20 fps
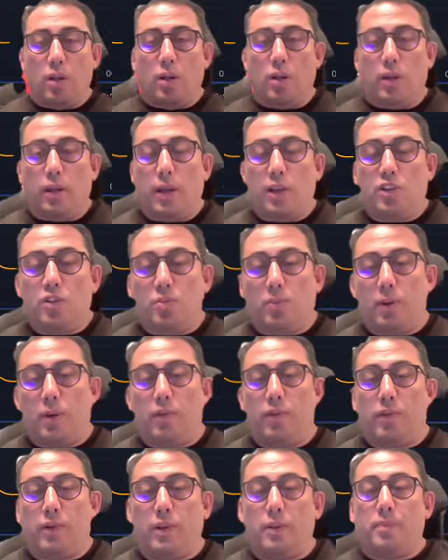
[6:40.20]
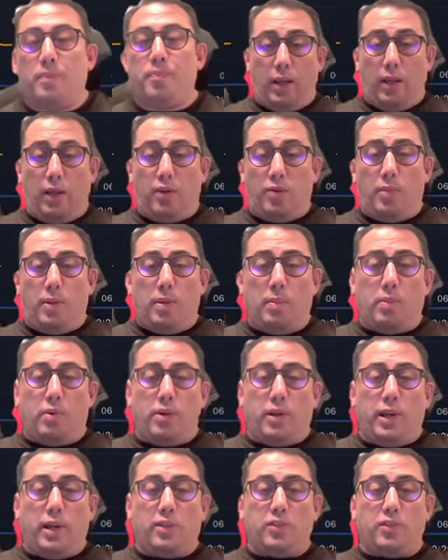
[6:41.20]
Yes, my friend. Remember,
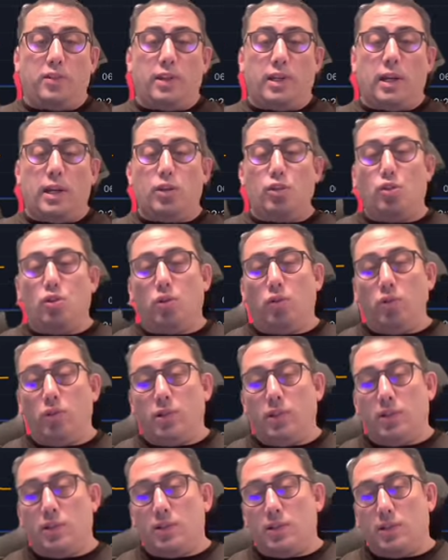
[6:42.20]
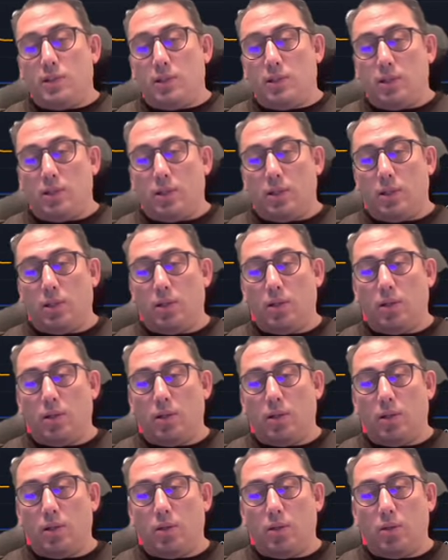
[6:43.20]
yesterday I showed you this
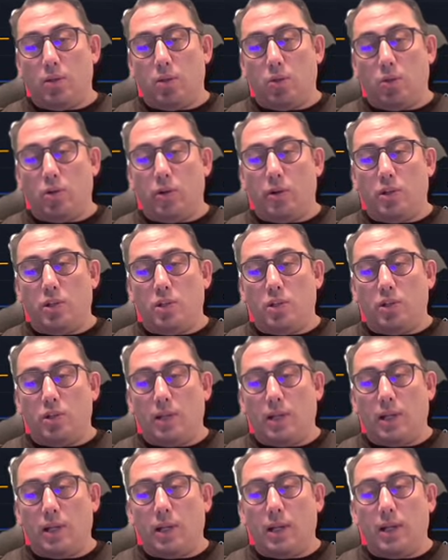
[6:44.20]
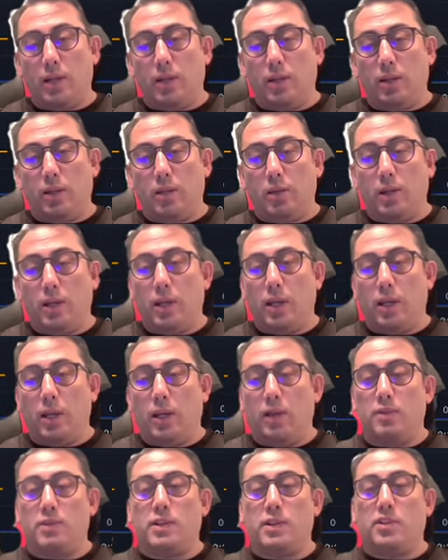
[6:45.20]
uh, orange line
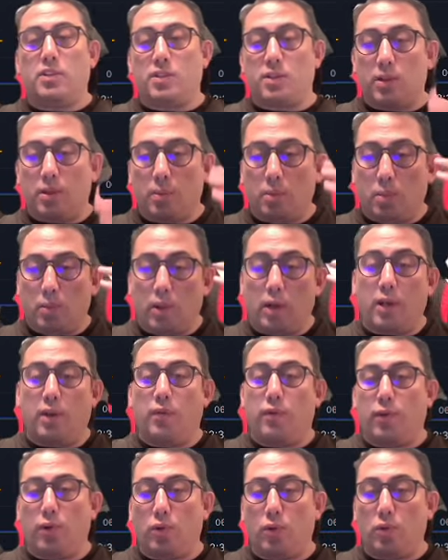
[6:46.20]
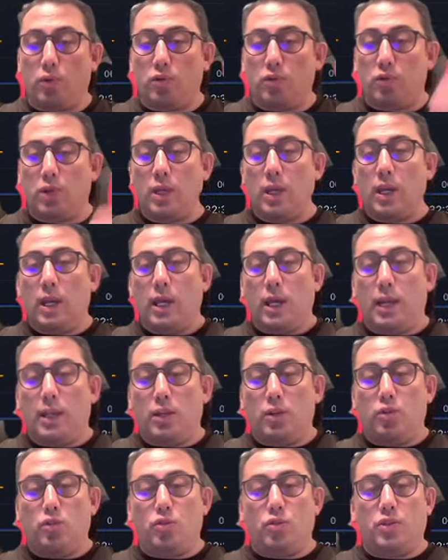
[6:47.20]
gives us money flows and
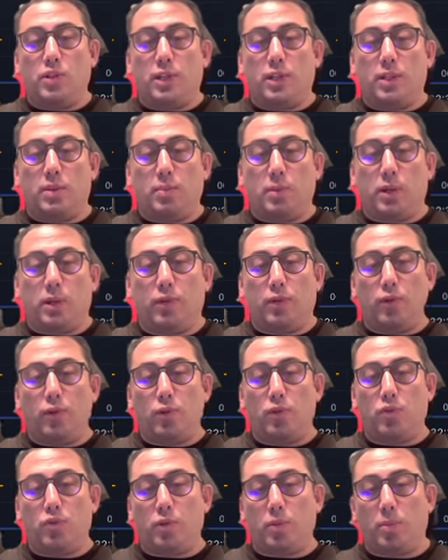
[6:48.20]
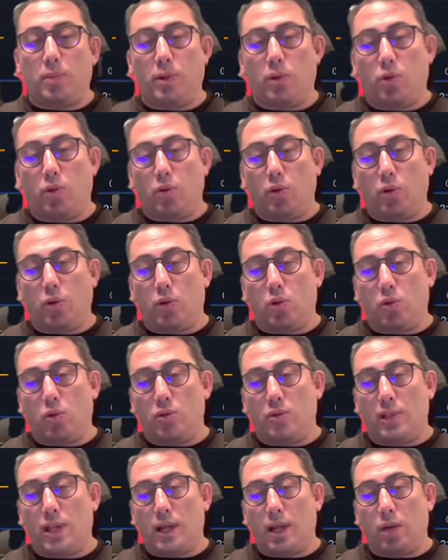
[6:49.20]
as you see the money flows from Bitcoin goes
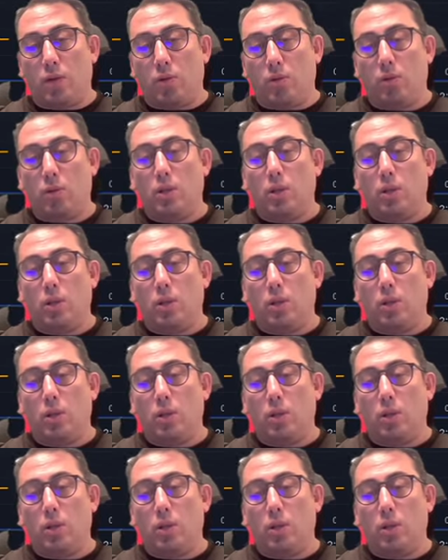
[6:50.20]
down